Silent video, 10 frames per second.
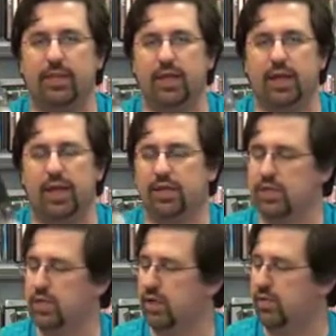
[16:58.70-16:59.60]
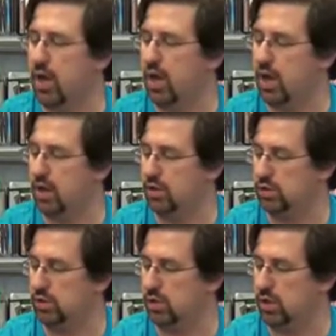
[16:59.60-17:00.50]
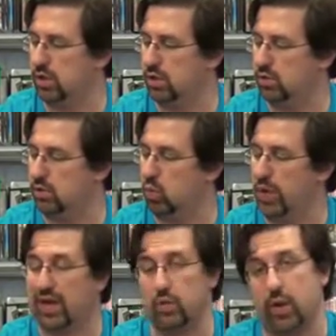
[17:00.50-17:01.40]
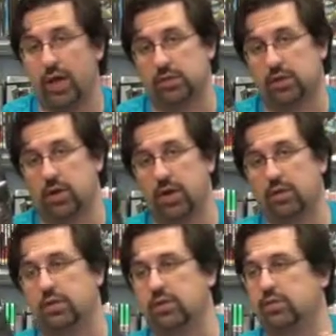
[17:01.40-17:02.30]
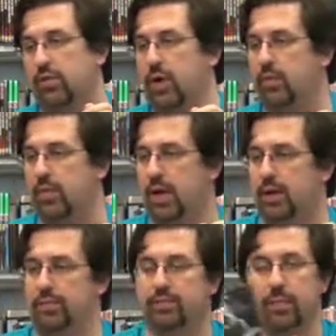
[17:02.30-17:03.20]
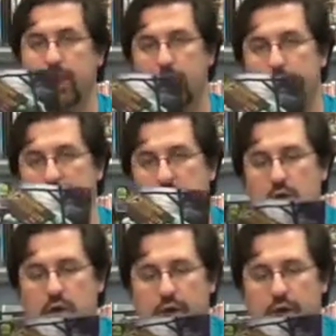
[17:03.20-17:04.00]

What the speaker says: Legend of Oz, The Wicked West. All right, this is from Big Dog